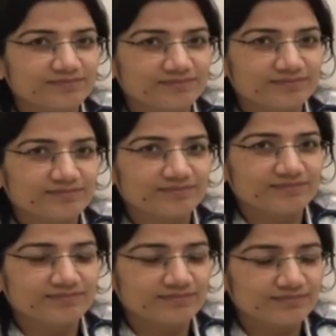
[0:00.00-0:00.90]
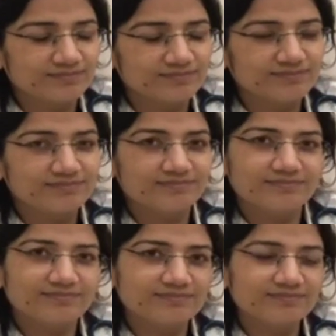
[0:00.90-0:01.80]

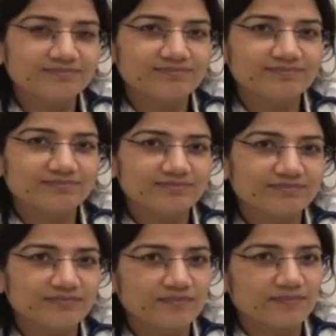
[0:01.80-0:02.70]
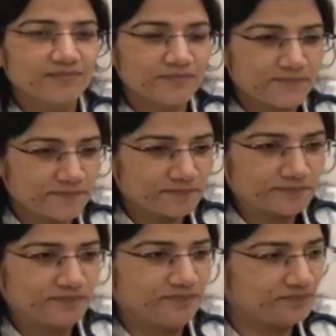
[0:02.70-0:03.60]

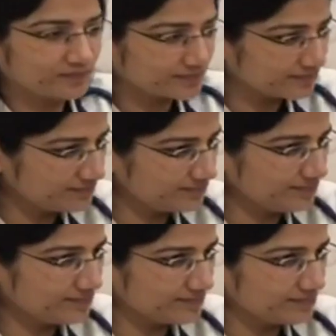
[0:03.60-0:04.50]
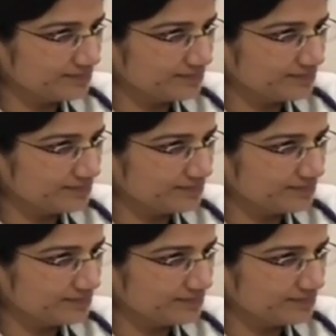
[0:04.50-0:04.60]
The person shown says nothing.